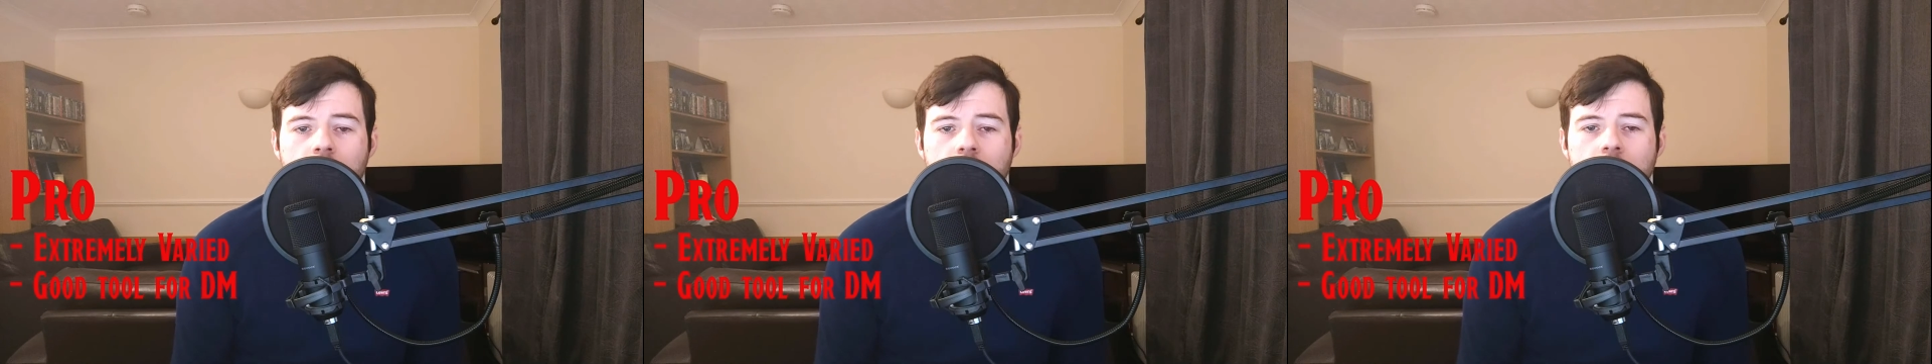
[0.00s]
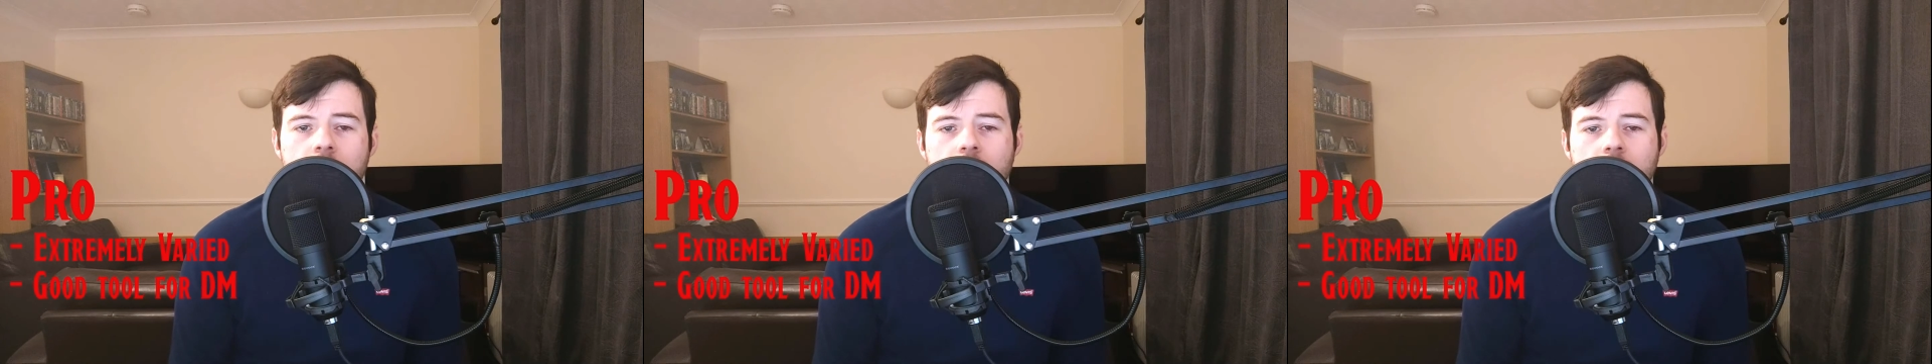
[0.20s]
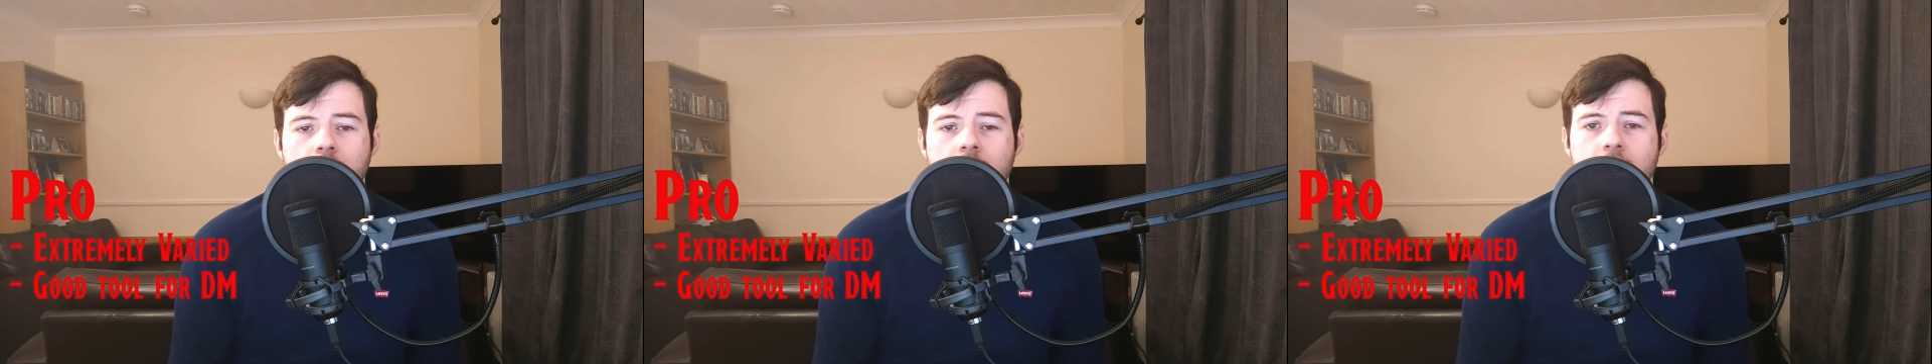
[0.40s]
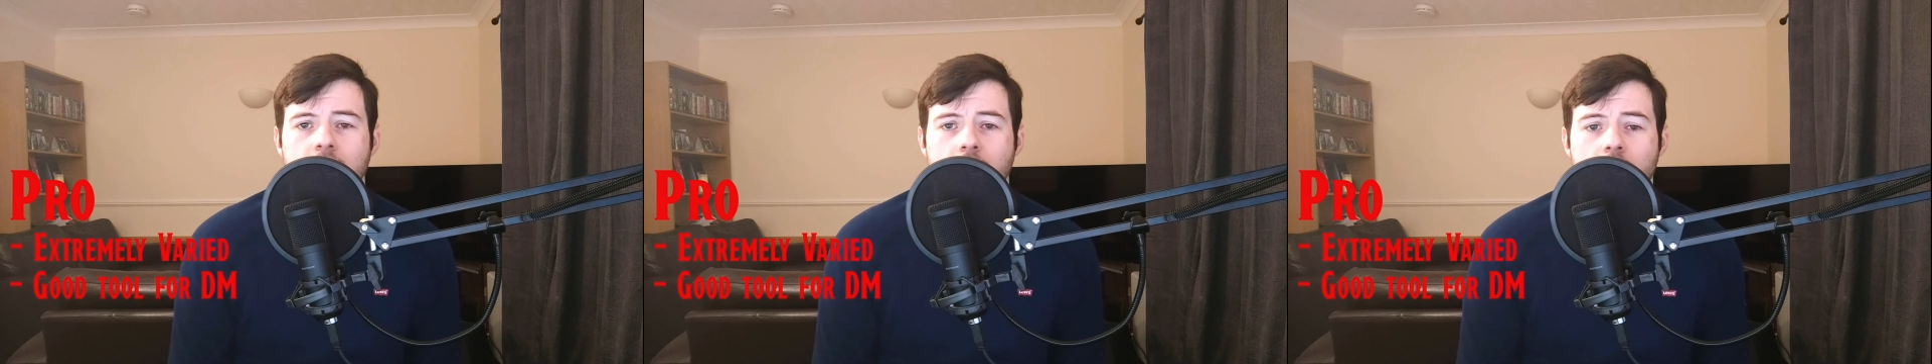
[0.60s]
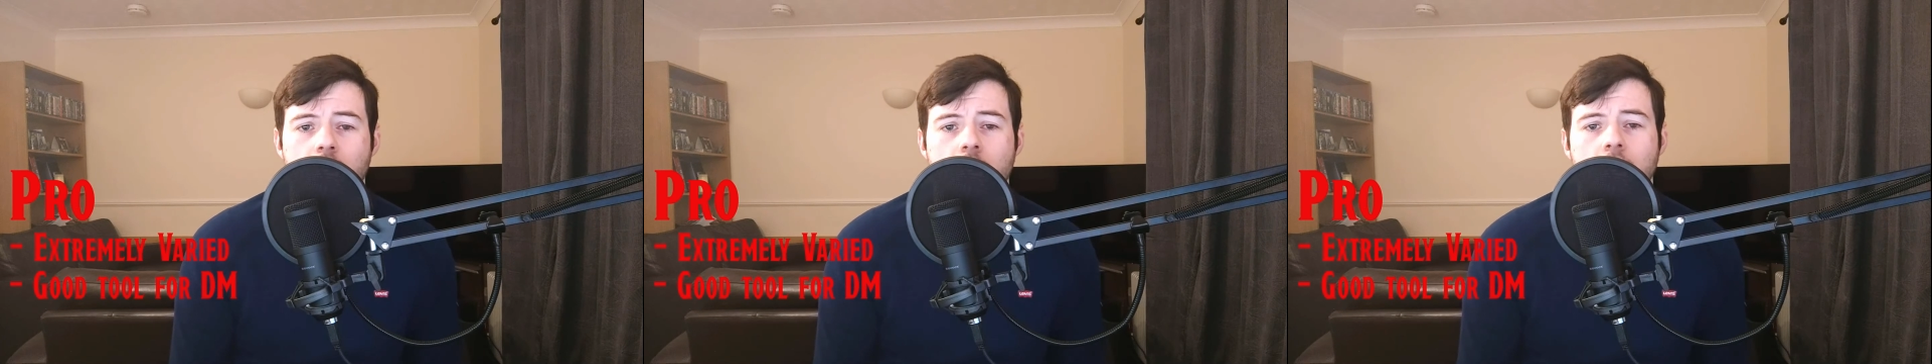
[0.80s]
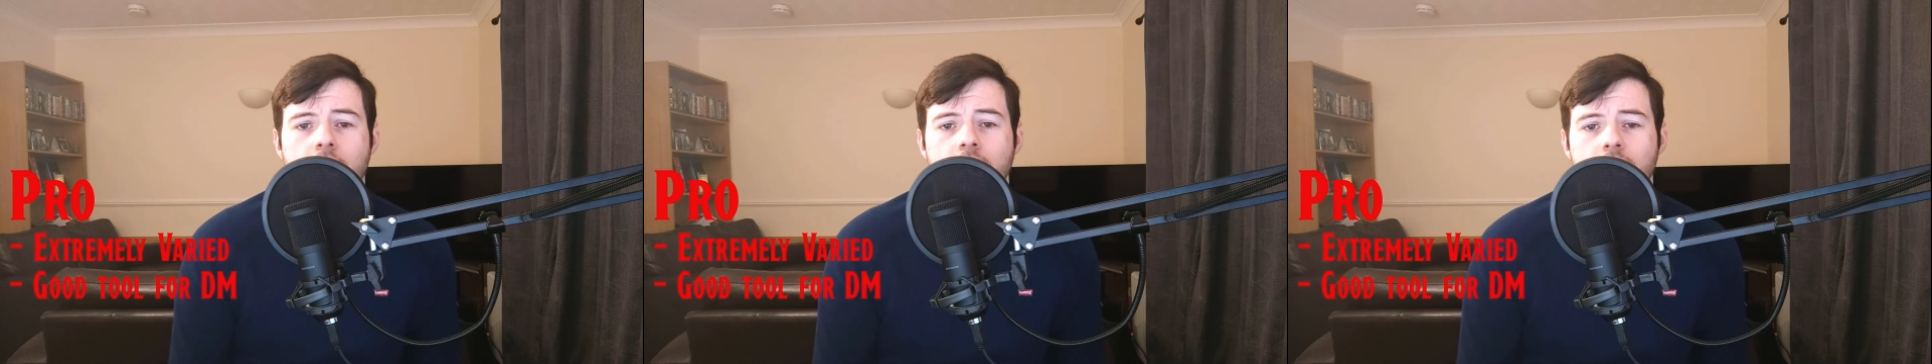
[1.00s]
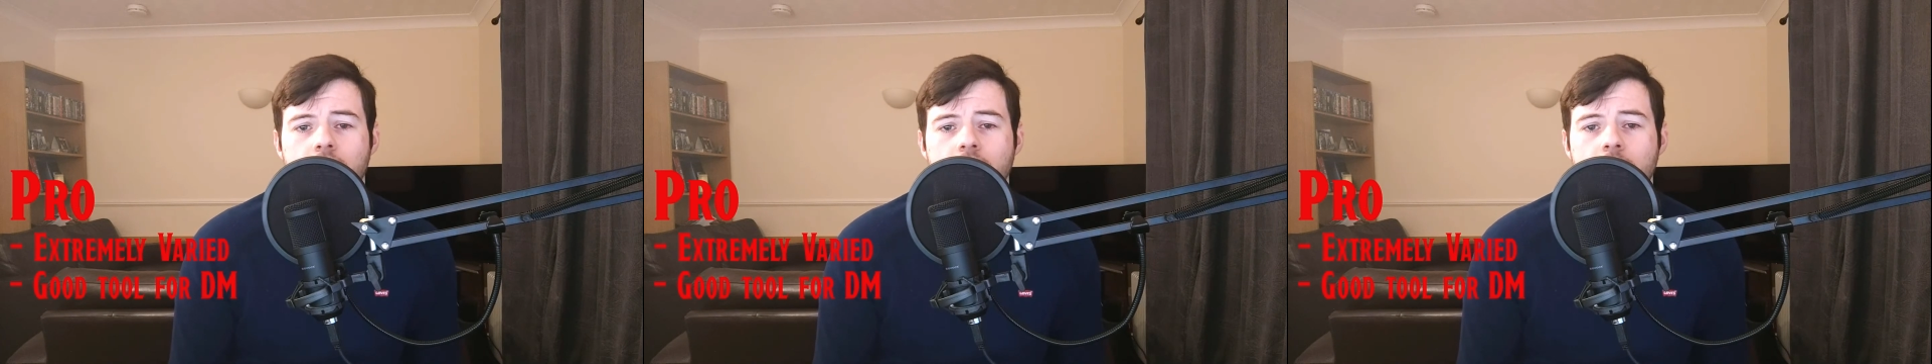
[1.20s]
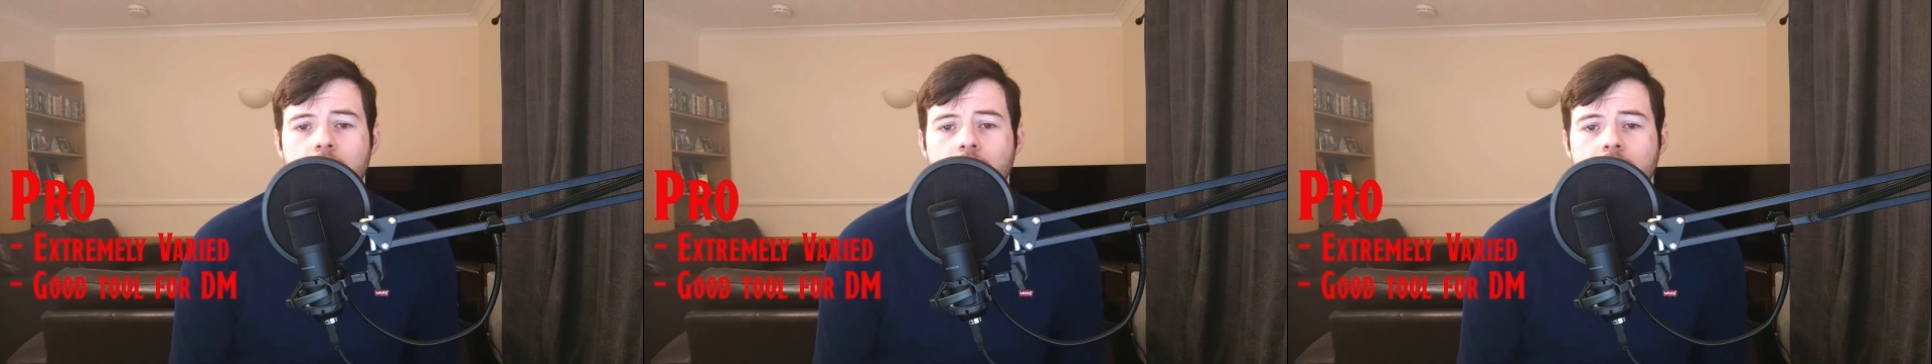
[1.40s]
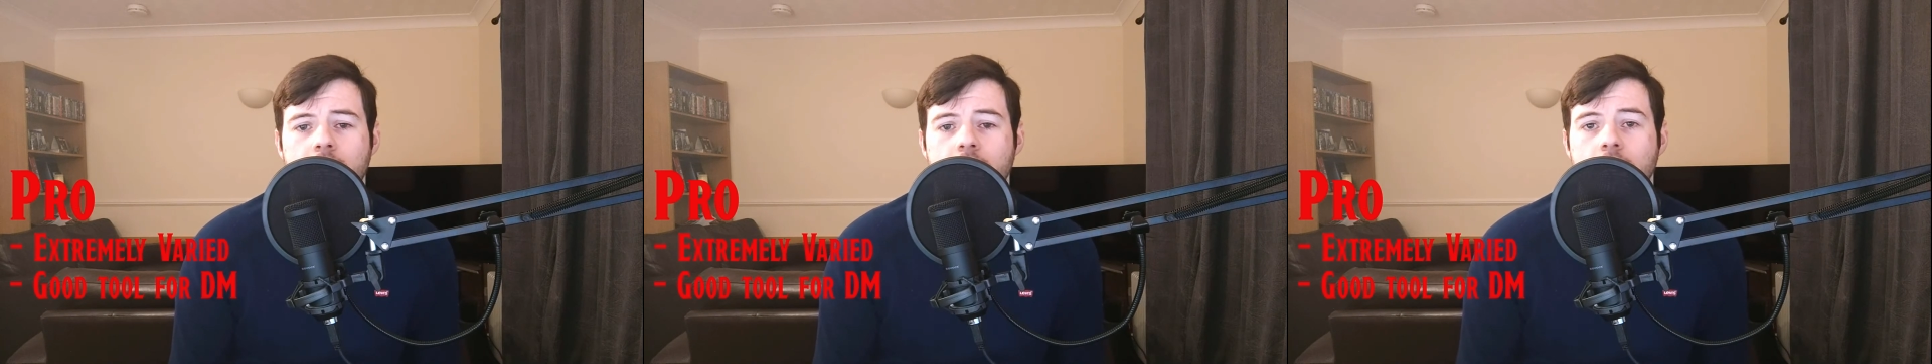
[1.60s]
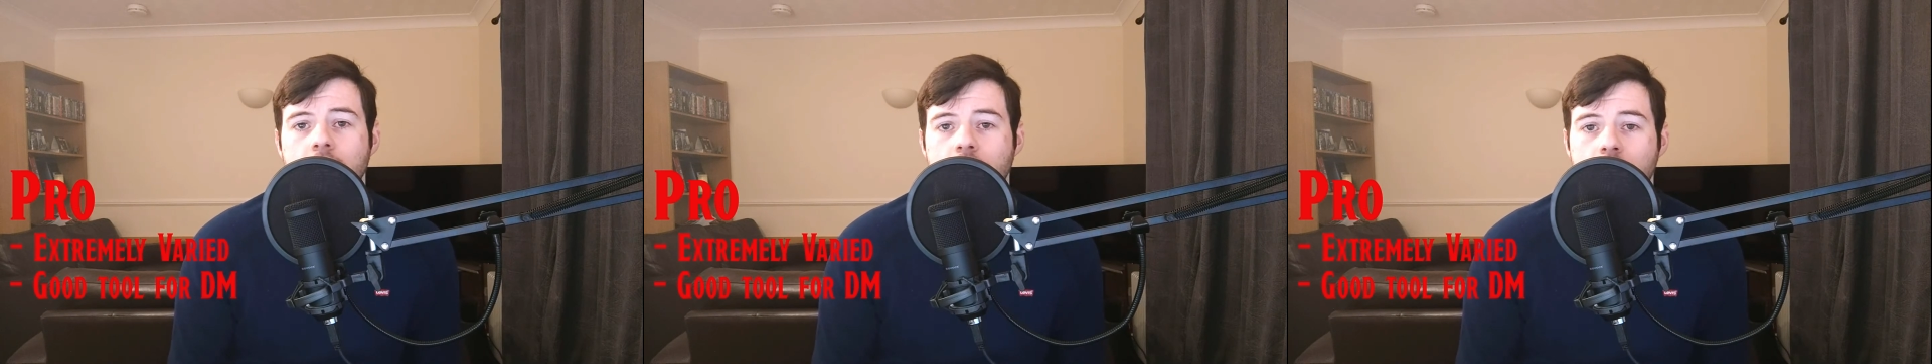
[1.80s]
and a tool that dungeon masters can
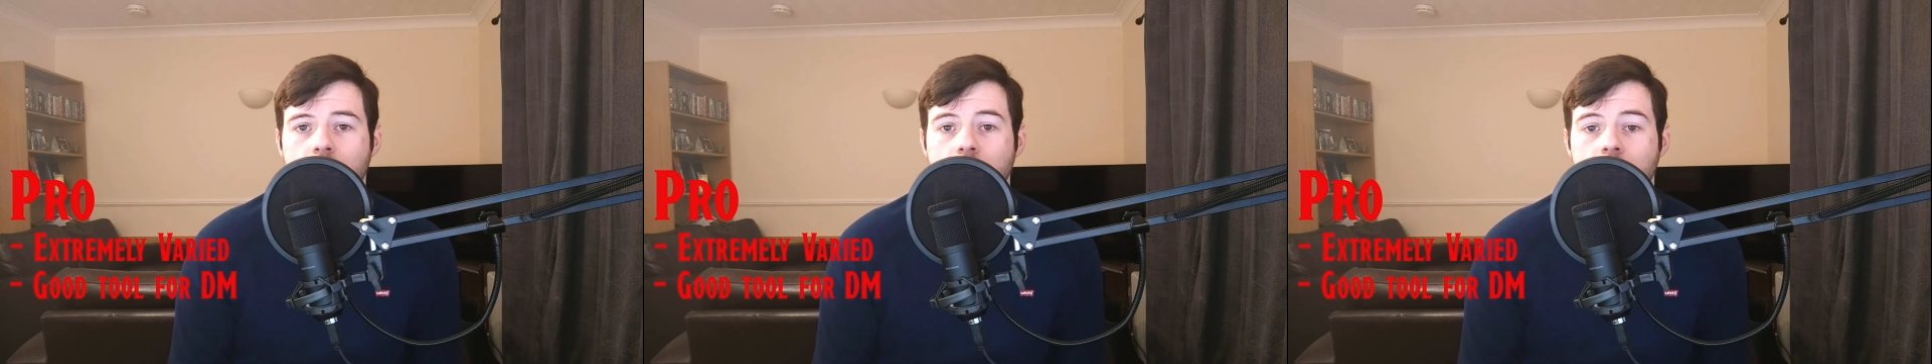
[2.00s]
use